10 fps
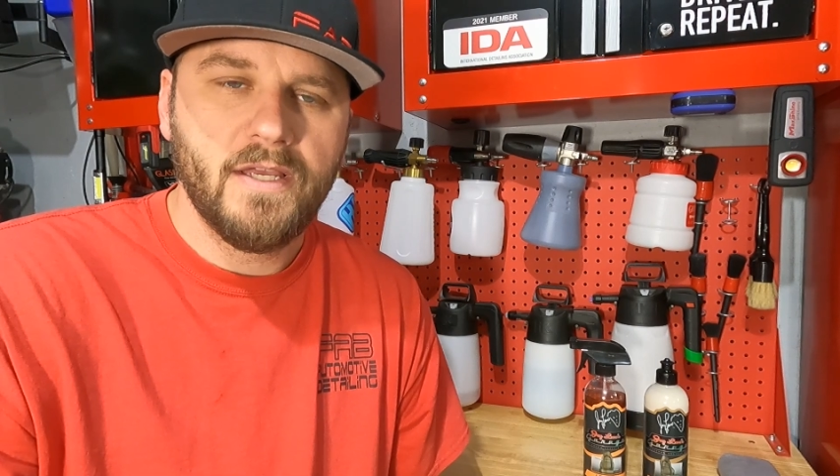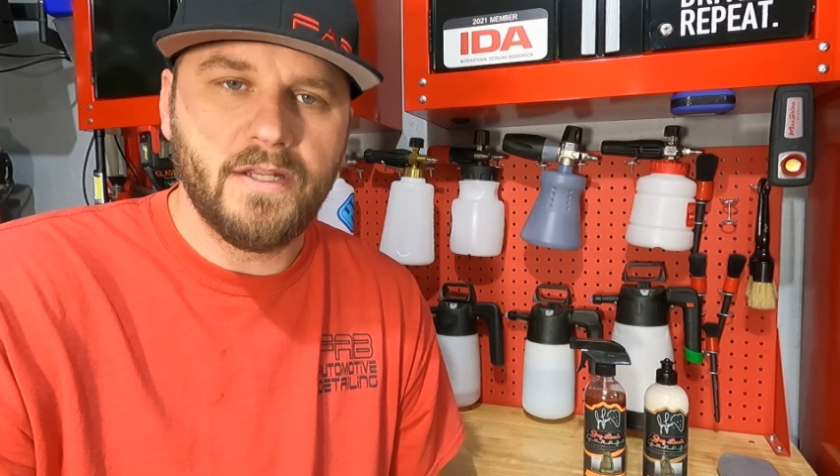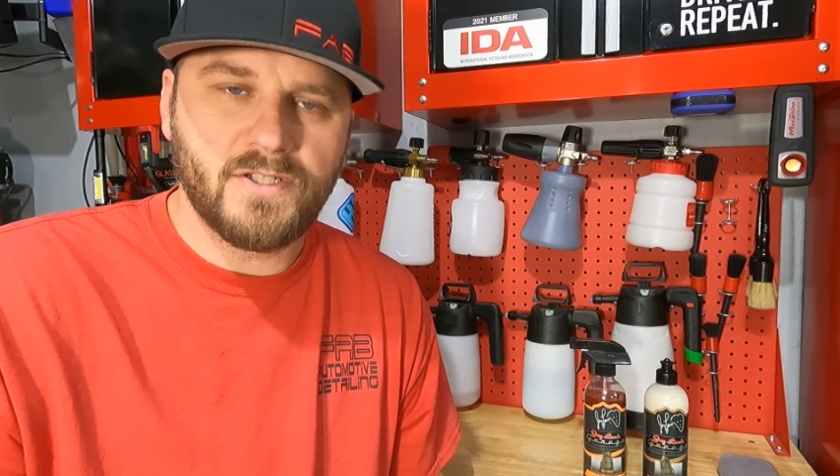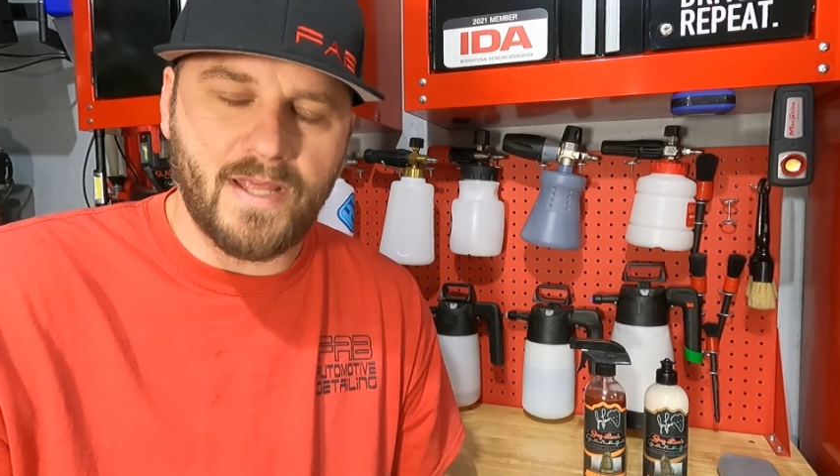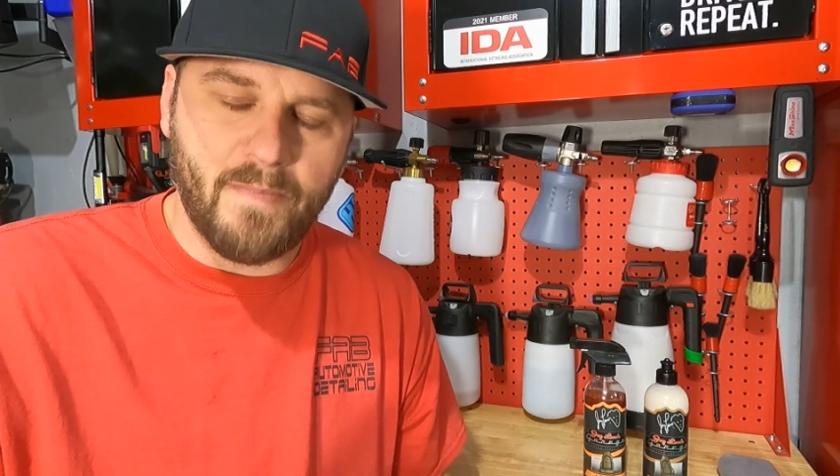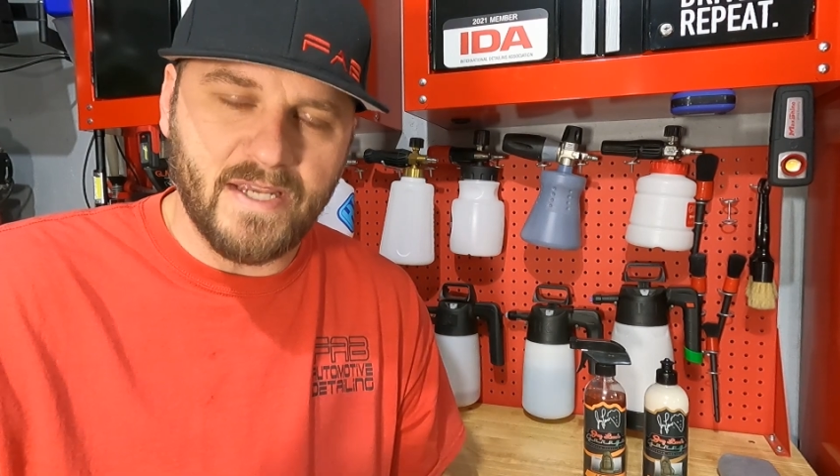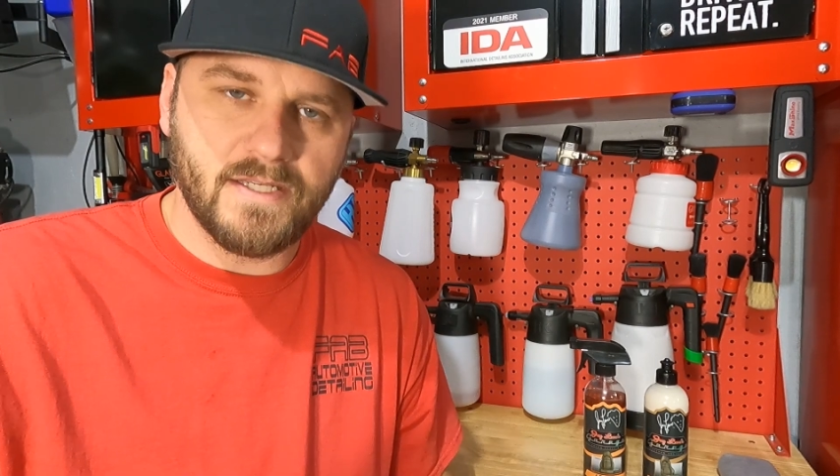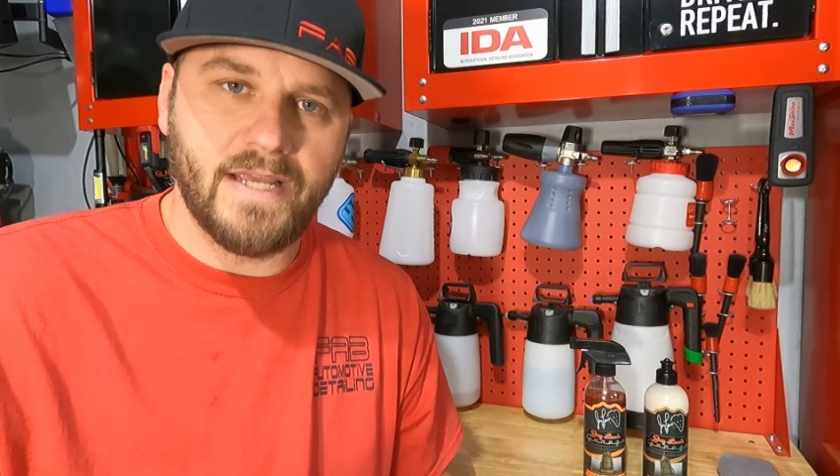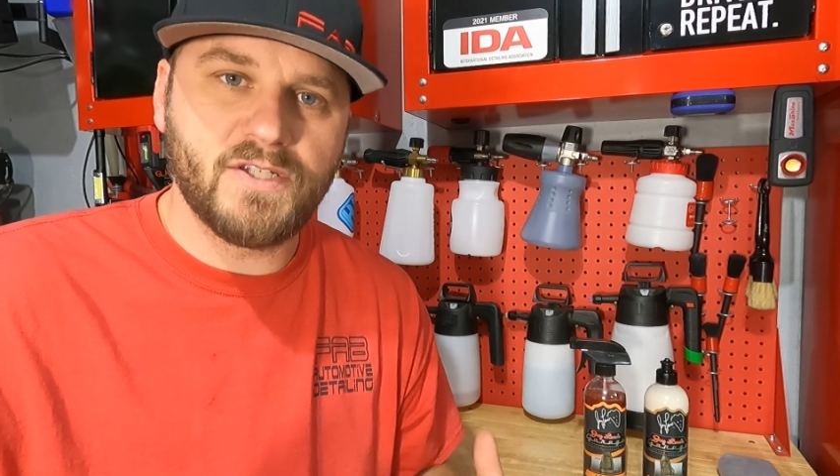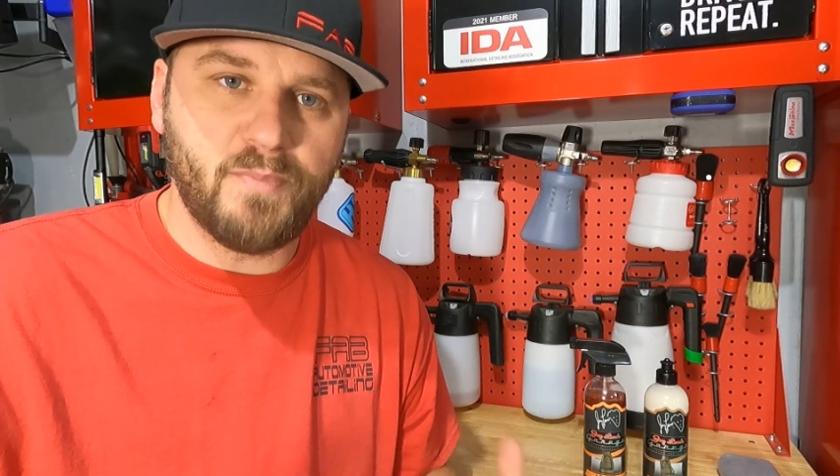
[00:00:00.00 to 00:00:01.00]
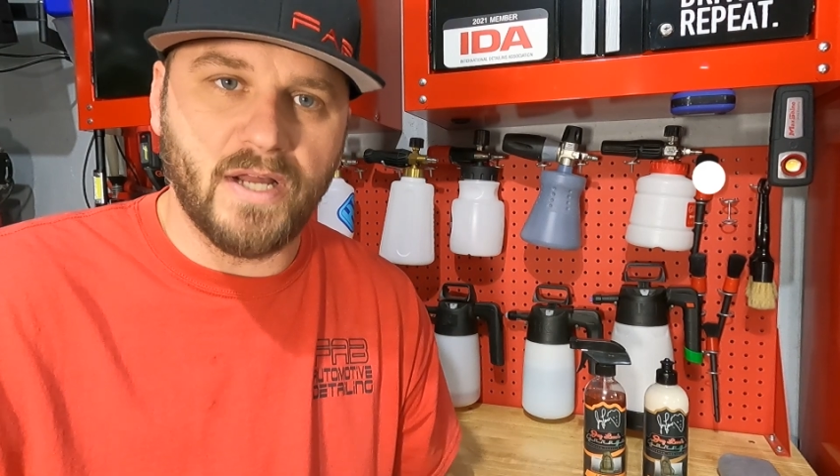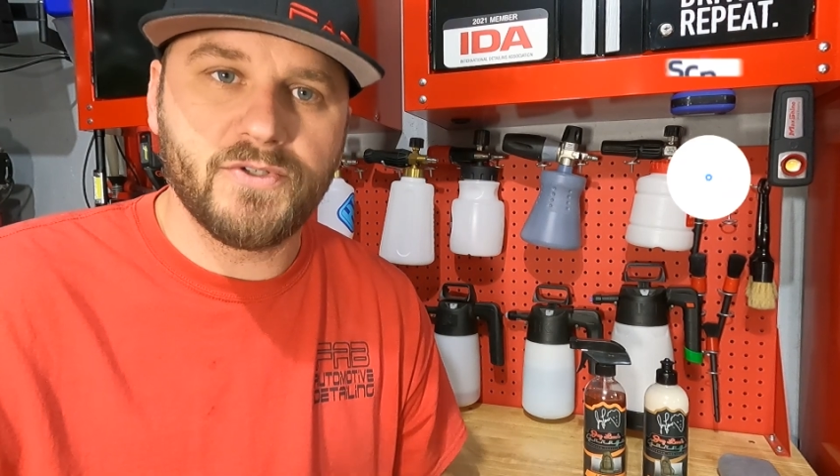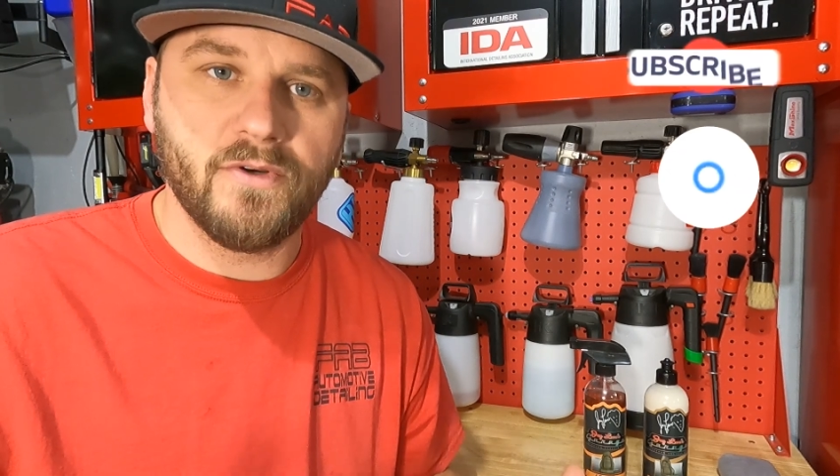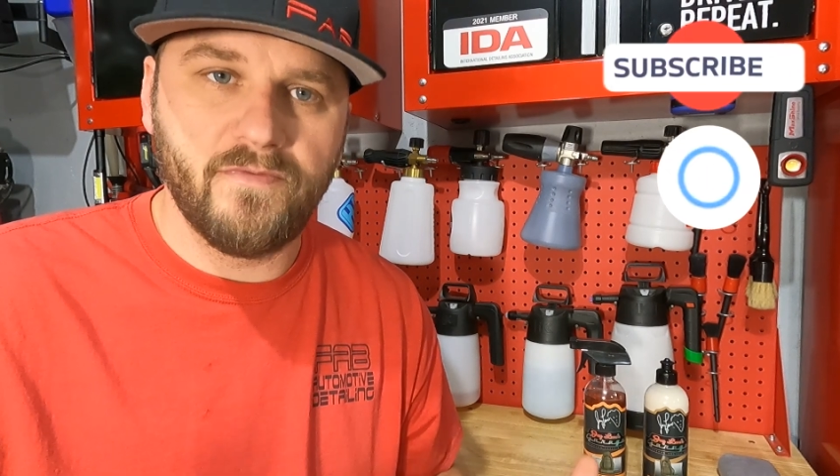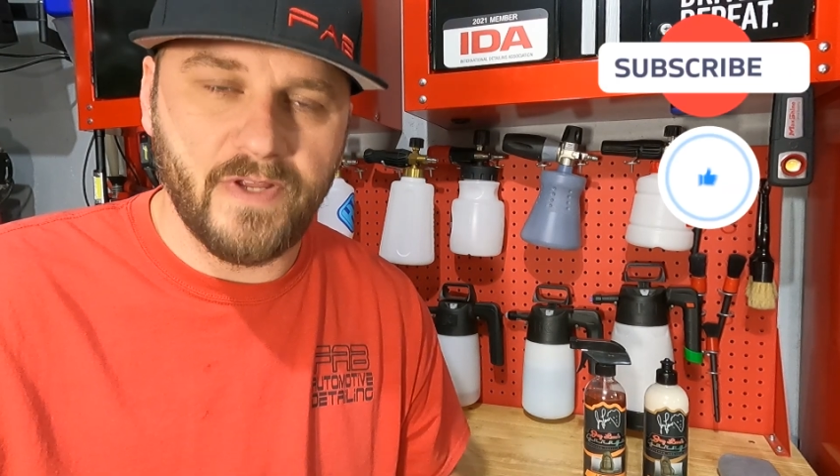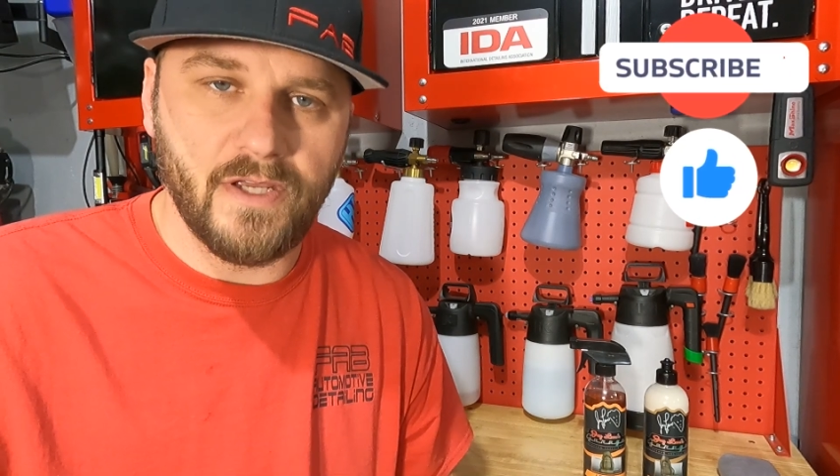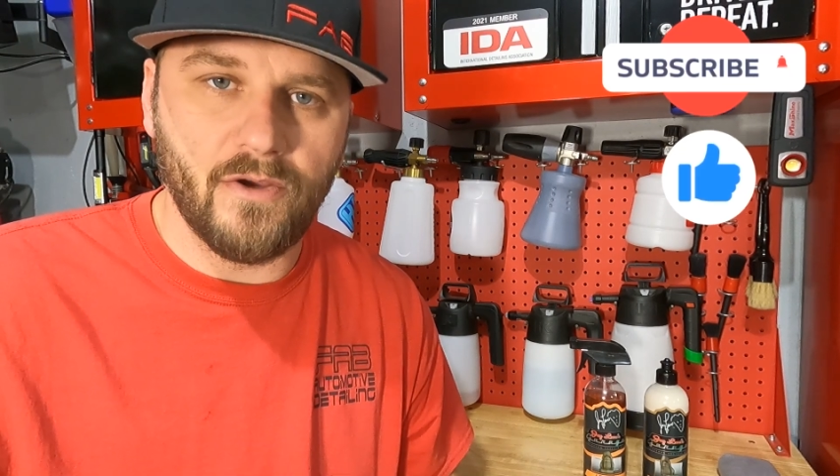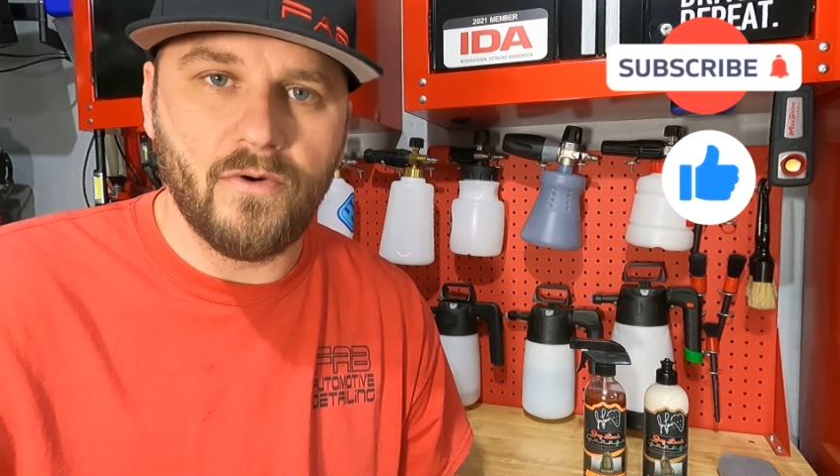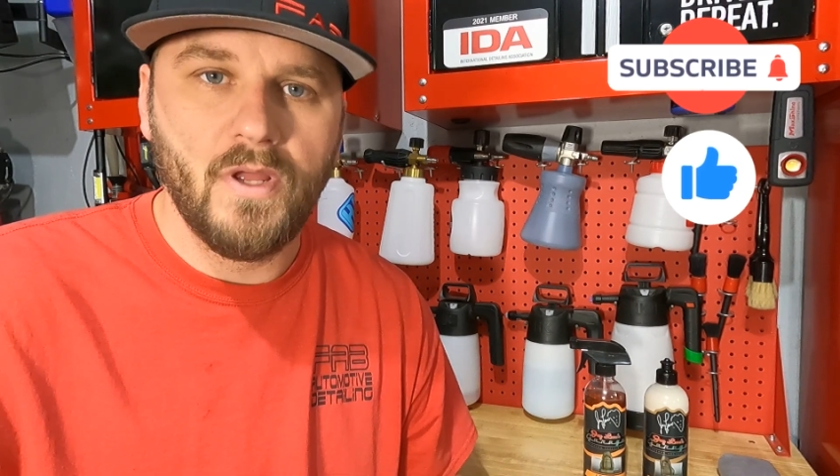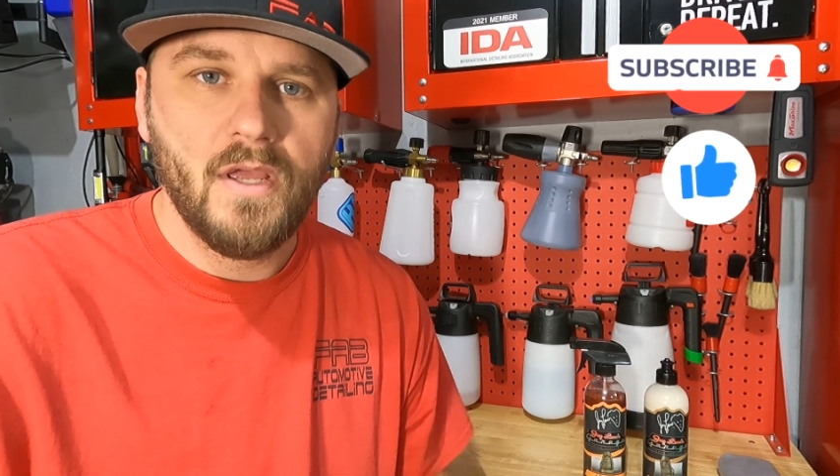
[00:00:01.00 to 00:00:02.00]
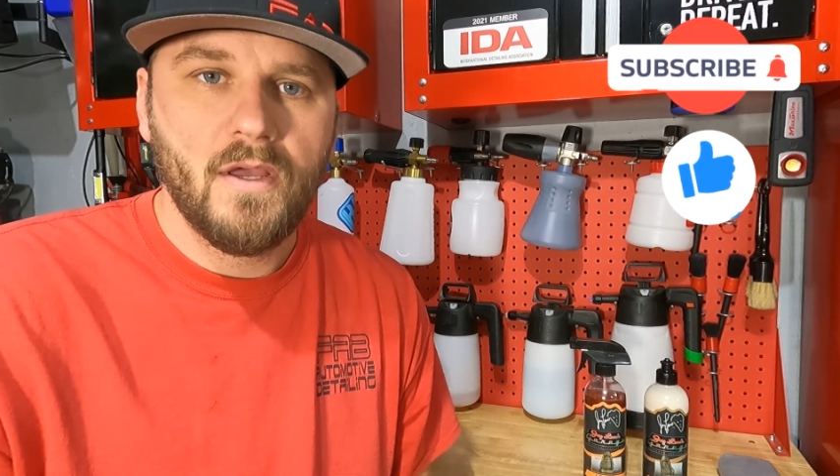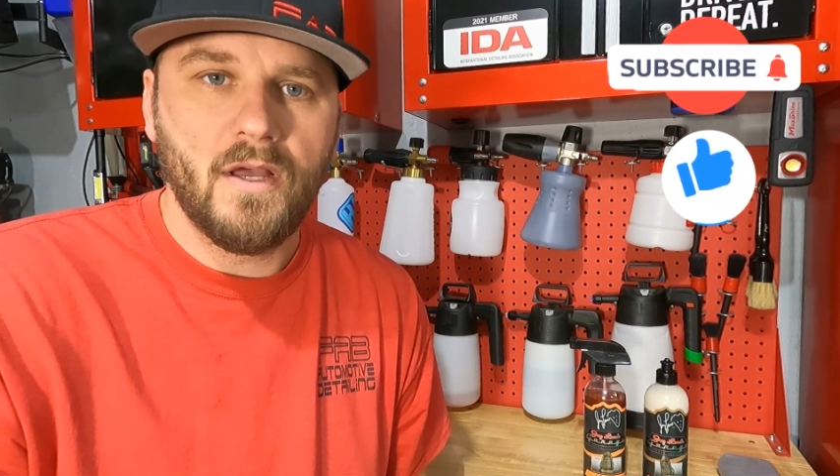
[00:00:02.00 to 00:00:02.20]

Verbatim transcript: It's That makes it a sponsored video,